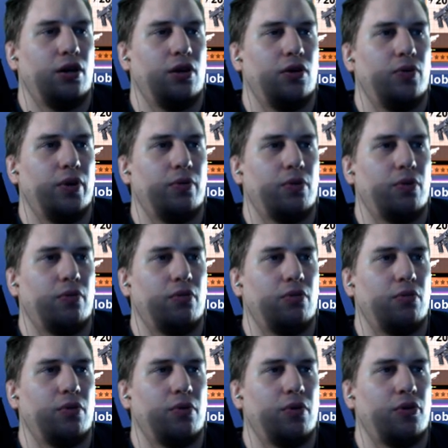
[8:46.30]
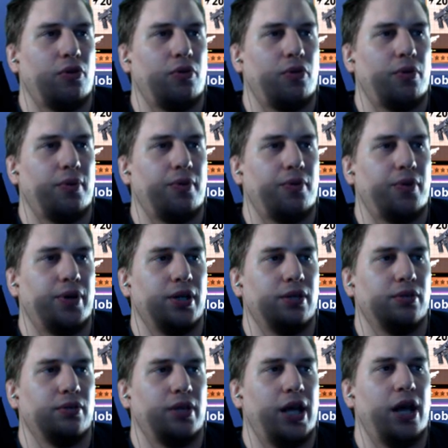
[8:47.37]
Wait.
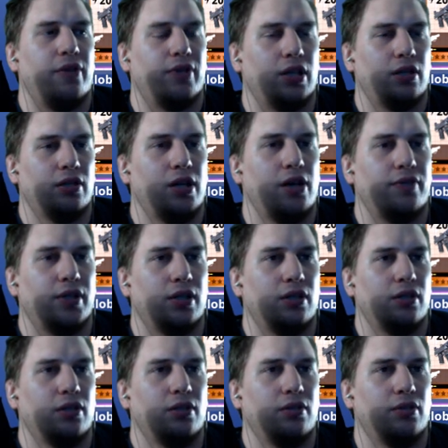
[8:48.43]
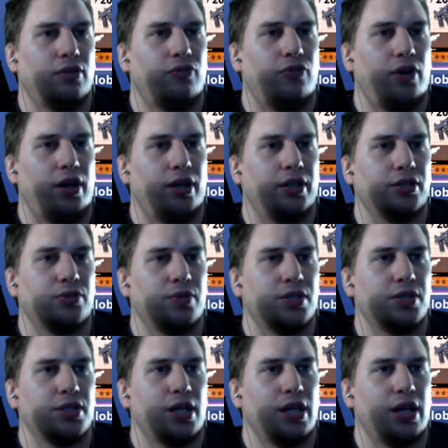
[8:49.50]
Heavy. Fire, that
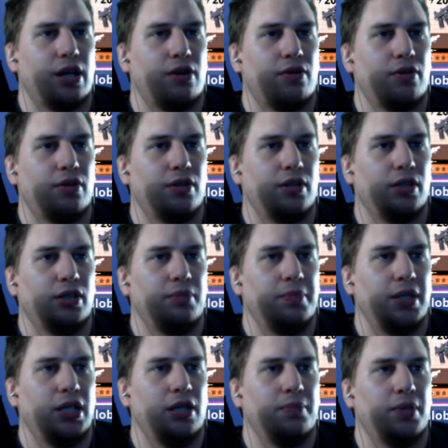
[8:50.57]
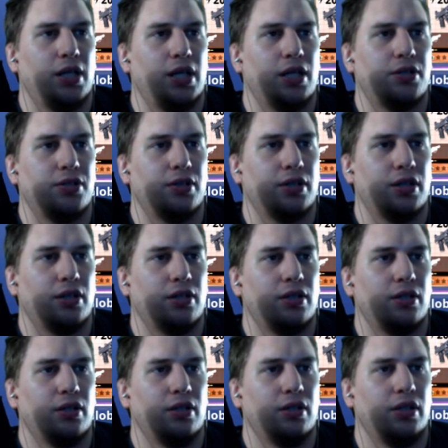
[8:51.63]
switches that out. Medium in nature then.
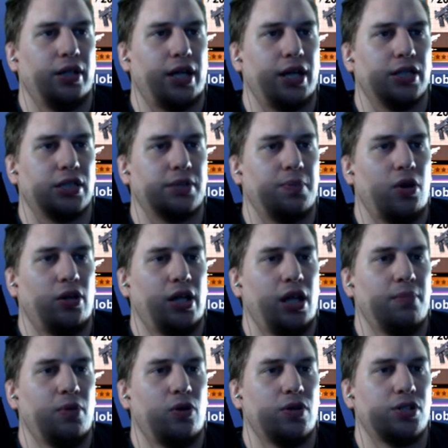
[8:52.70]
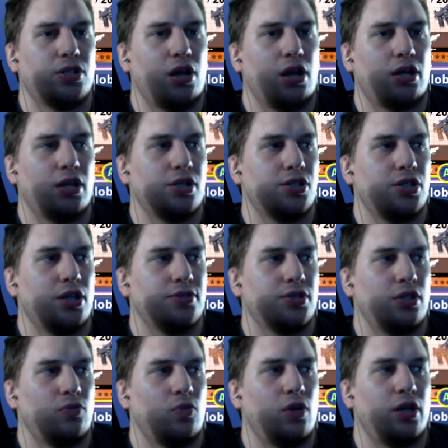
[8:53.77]
Again, small ammo or shotgun shells
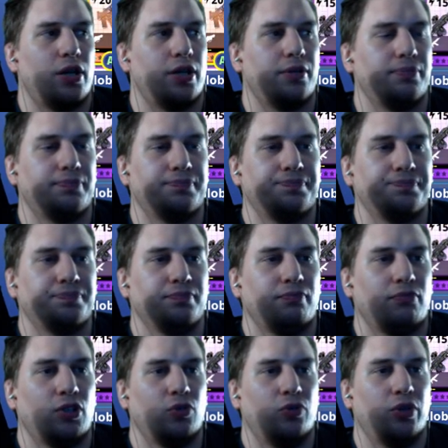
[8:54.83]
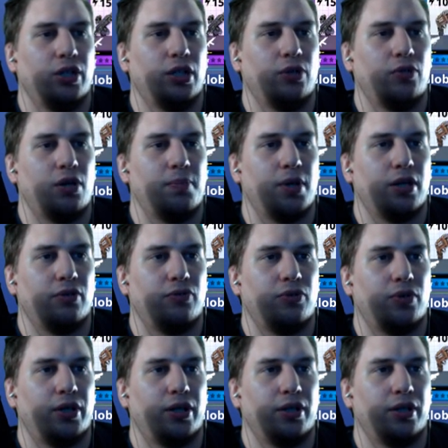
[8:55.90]
on water. Really what I'm hunting for.